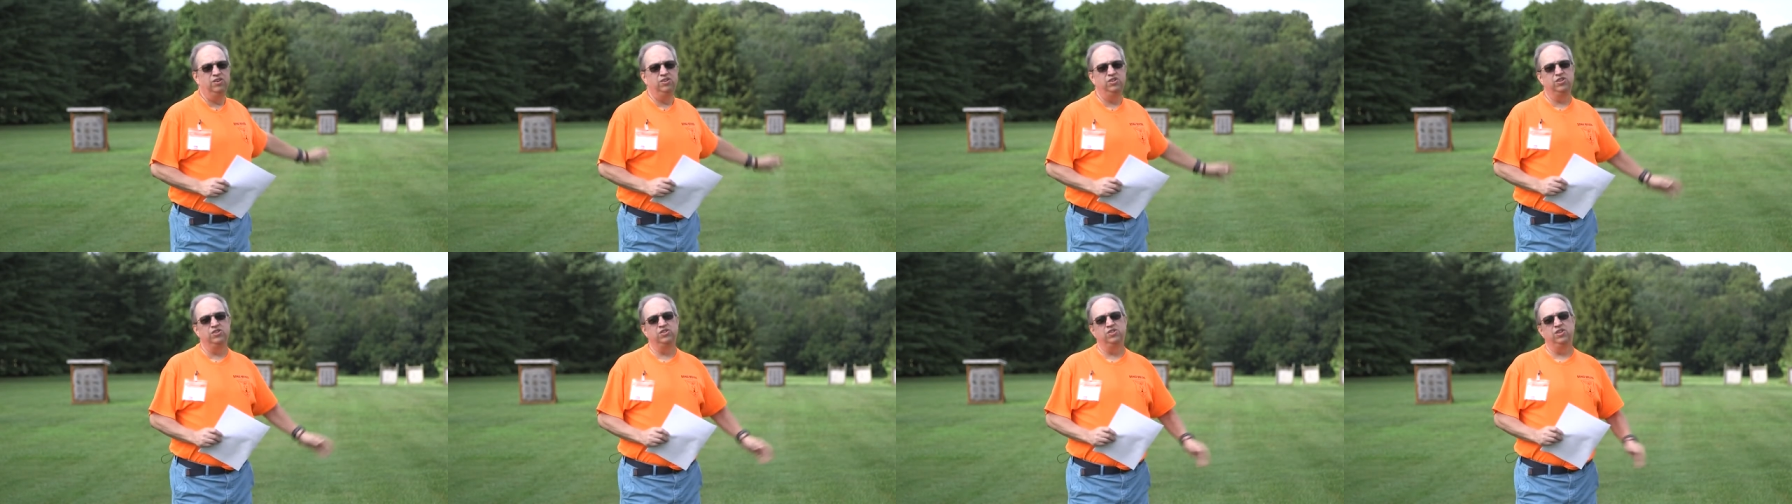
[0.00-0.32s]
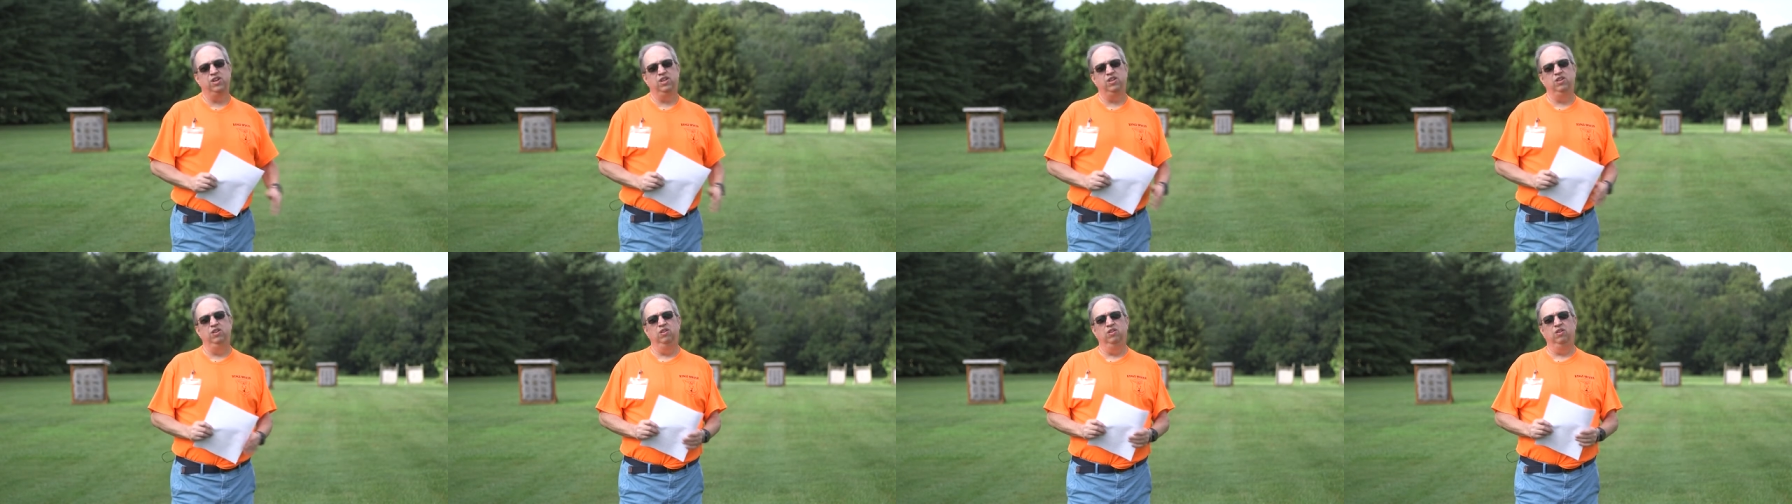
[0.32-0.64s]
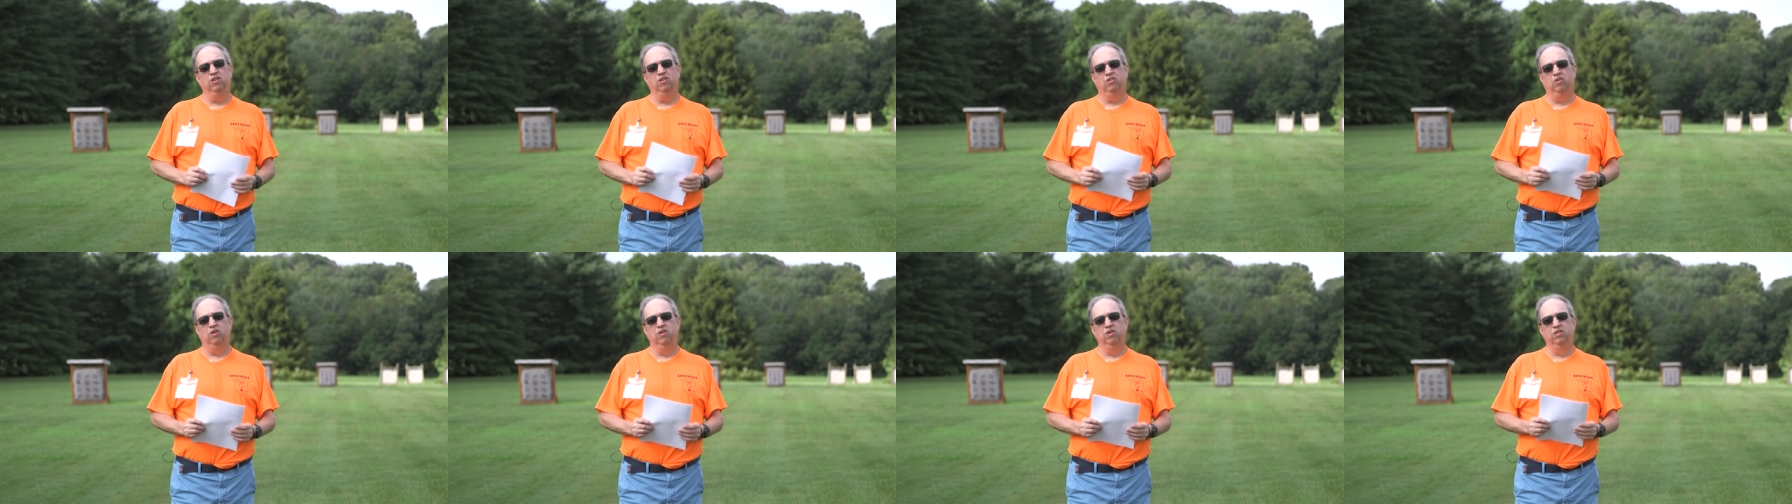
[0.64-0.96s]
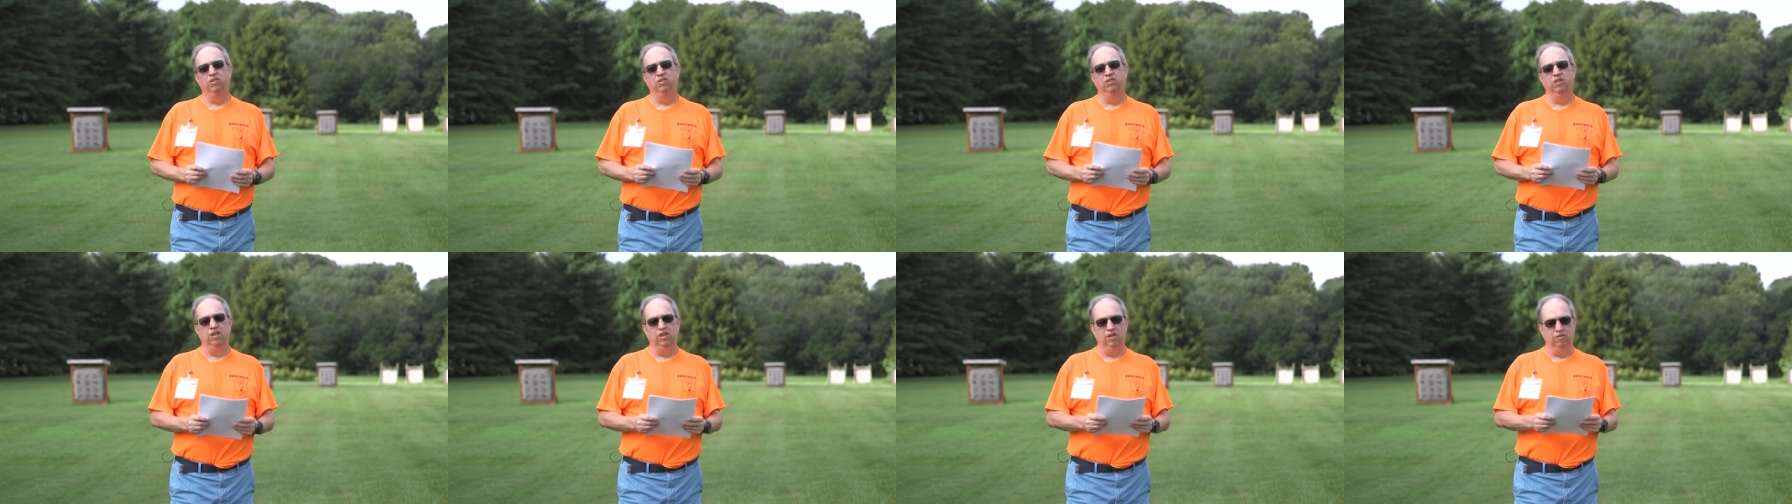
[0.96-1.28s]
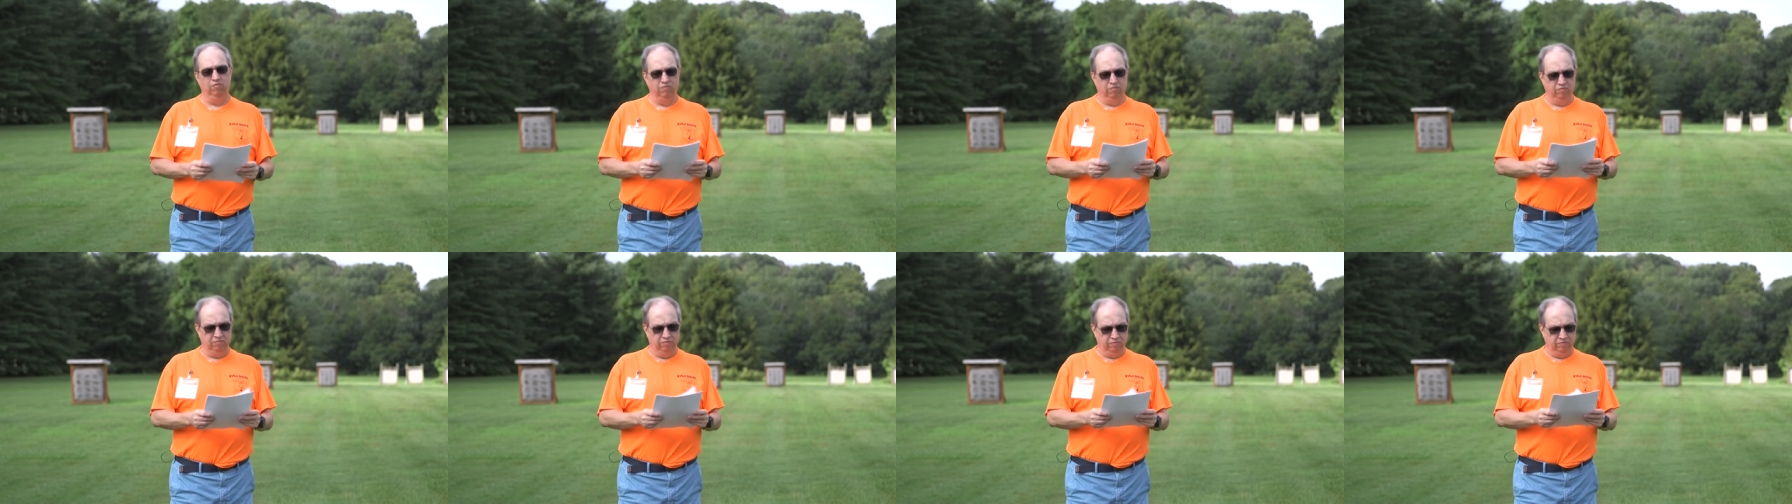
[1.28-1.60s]
just like you, on the
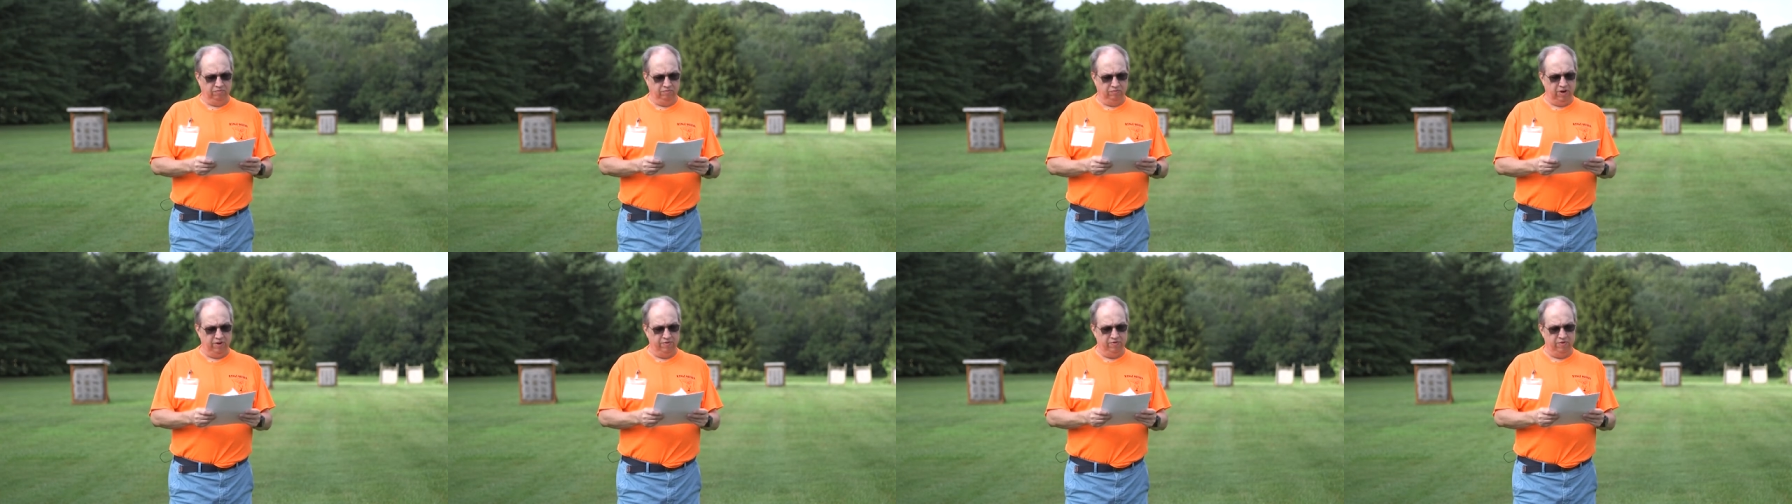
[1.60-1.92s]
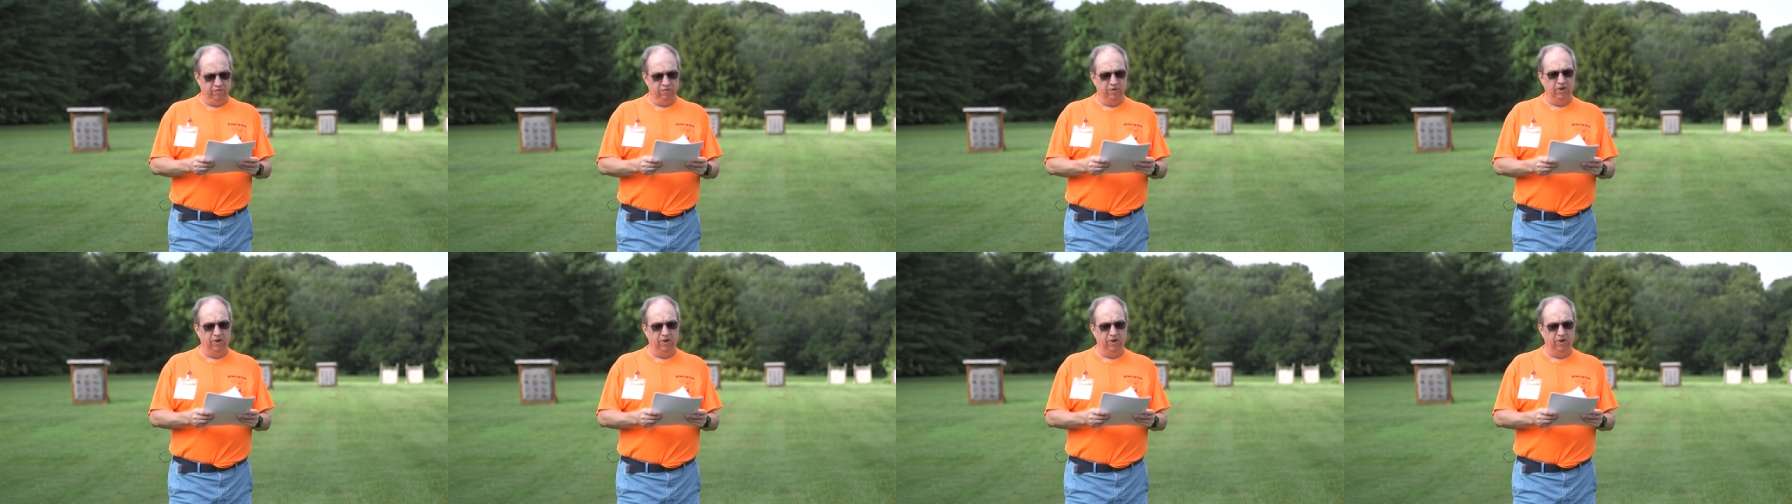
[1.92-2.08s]
rifle